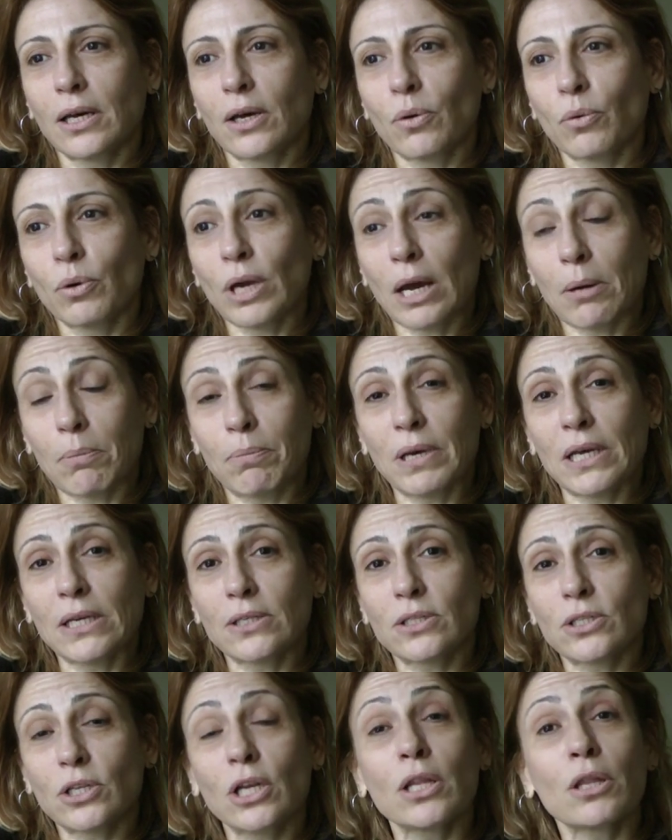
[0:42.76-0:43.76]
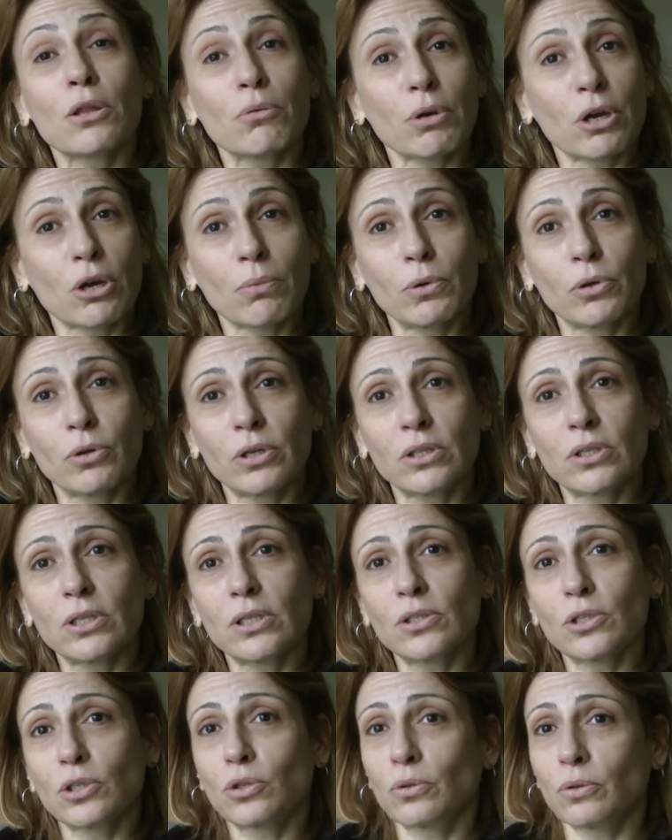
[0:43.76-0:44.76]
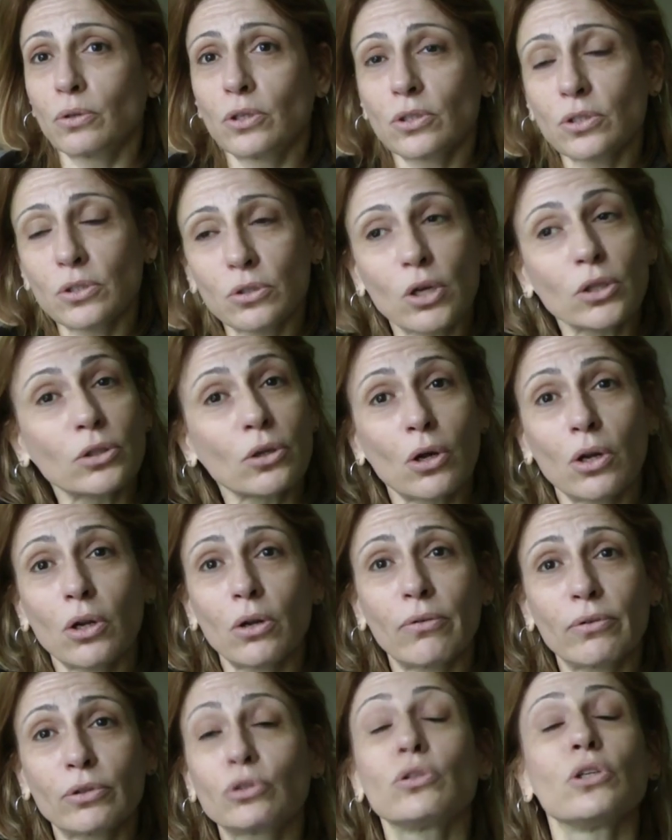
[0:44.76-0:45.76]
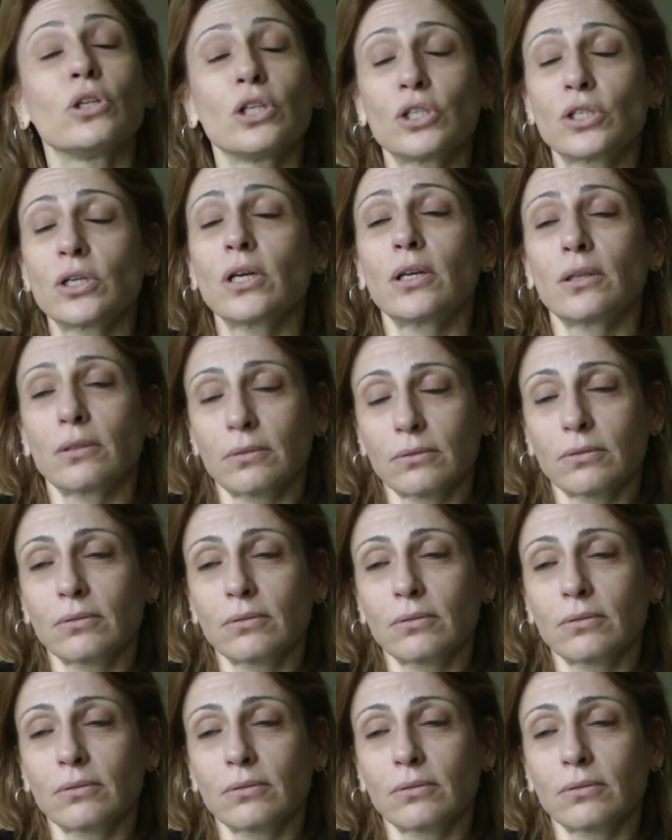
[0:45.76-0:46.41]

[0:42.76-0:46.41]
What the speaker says: We are based in three communities in Tunis, not all over Tunisia.